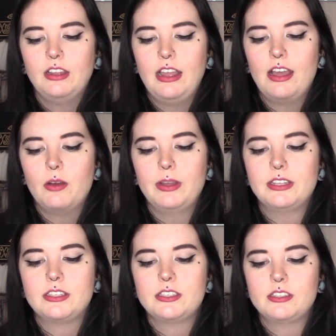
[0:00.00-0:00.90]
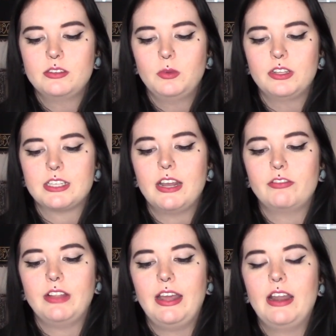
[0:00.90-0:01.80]
how it's, well, it's kind of
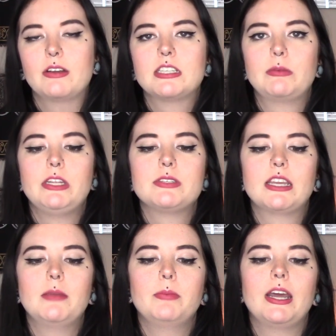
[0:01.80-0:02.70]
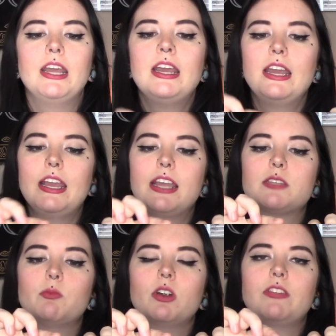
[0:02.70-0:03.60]
flat now because I've been using it, but
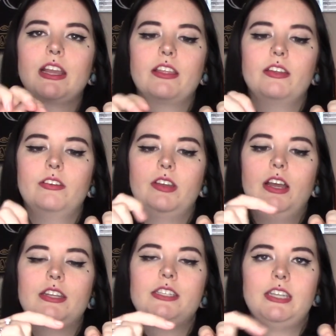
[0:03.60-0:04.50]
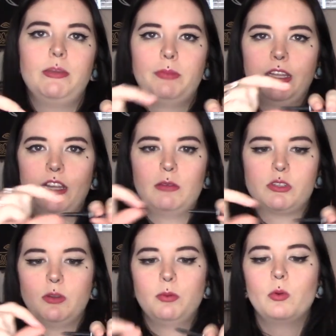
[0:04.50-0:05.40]
it's more of like a tip, like it comes
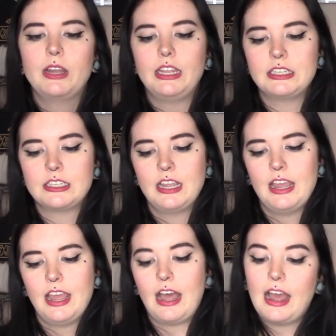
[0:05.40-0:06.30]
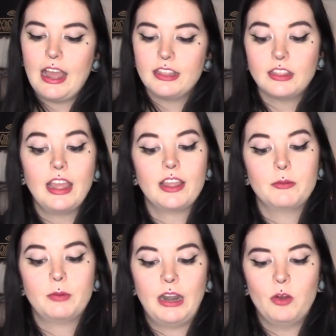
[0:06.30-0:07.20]
to a point. I
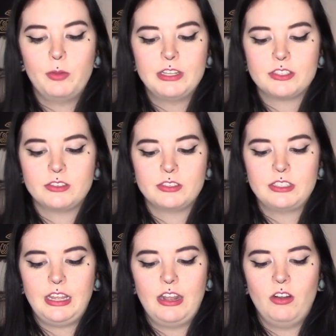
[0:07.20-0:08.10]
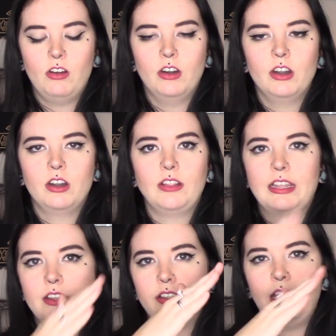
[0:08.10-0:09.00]
like brow pencils that are
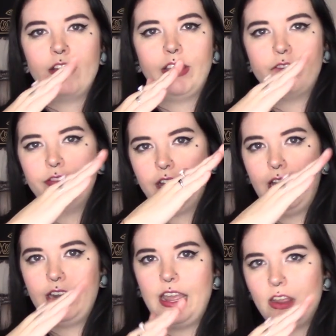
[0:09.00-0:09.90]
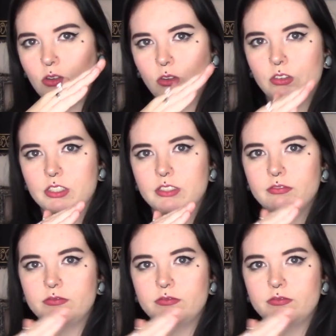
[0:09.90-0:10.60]
like, have that flat angled